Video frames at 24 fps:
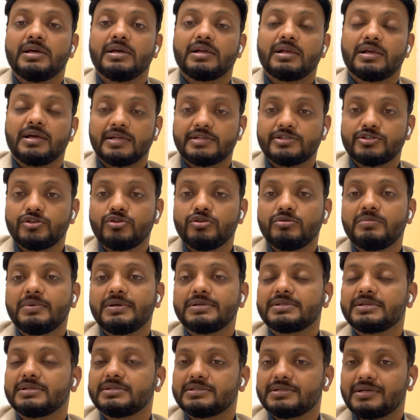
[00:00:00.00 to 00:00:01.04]

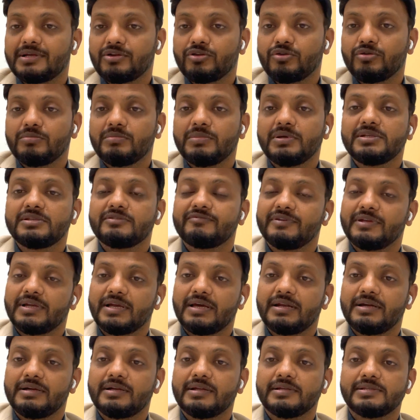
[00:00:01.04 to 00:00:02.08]
Carcinomas and sarcomas, we
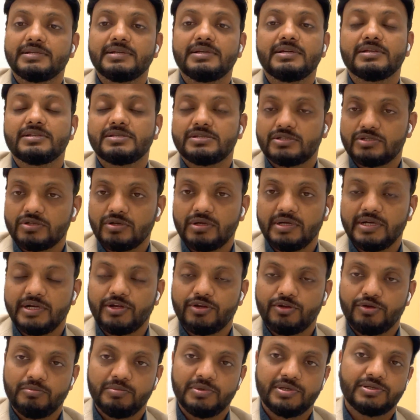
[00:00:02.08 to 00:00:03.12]
call it as a
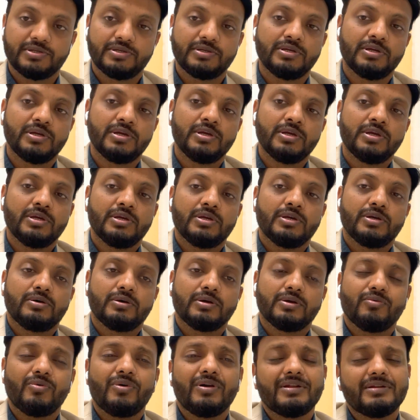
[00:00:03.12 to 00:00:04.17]
solid tumors.
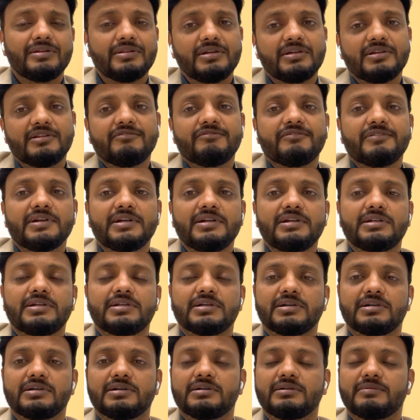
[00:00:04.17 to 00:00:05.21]
What are the different
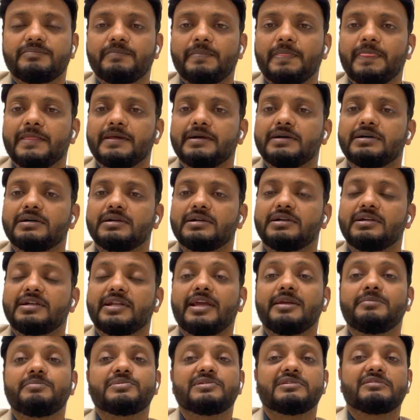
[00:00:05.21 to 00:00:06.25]

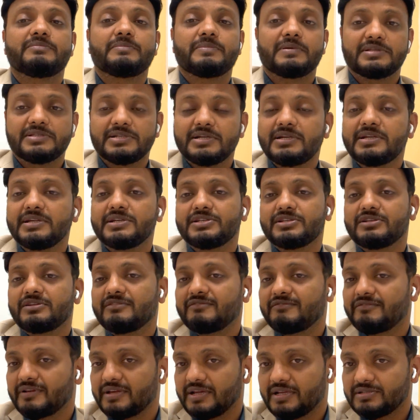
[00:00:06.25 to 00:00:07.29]
types of presentation
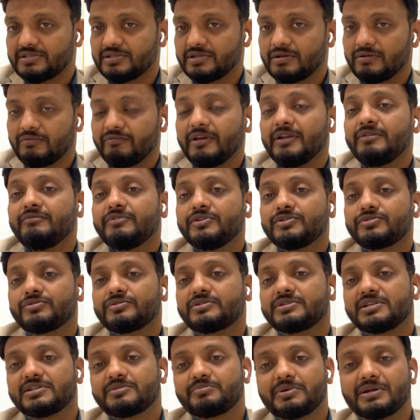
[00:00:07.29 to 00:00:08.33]
of cancer, when we
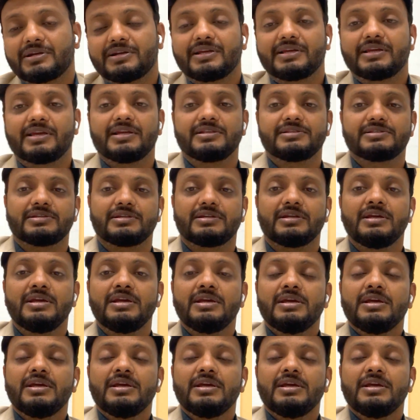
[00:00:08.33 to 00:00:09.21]
should suspect a cancer?